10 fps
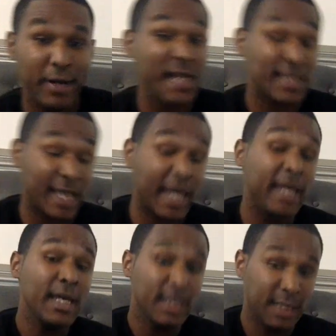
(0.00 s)
I say,
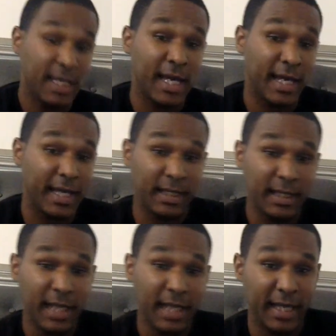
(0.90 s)
yeah,
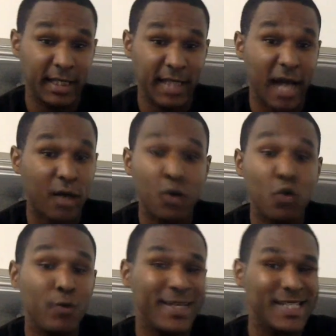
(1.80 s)
and
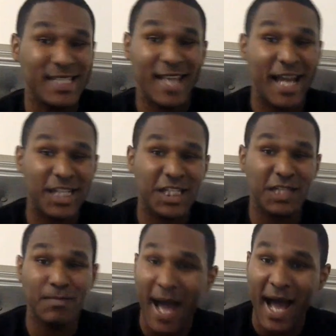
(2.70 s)
Yakub is not
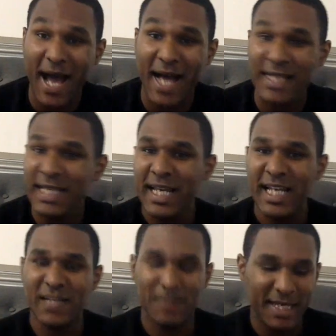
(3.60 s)
Shabazz,
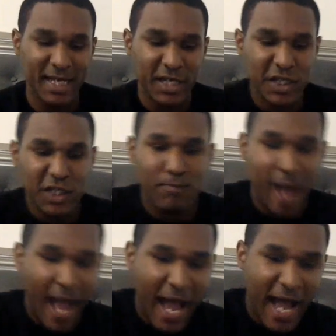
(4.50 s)
is because
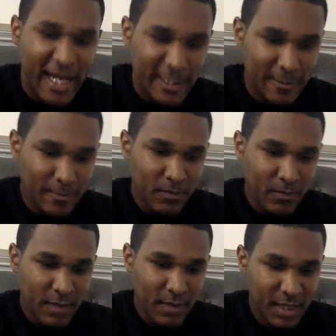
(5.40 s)
Shabazz
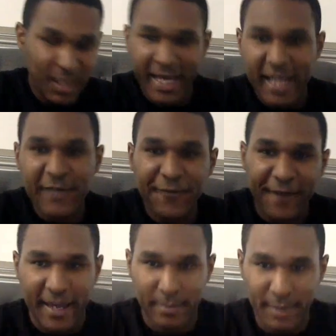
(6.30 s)
took his
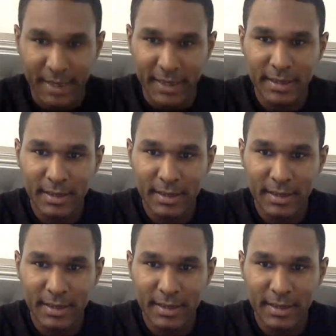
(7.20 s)
family,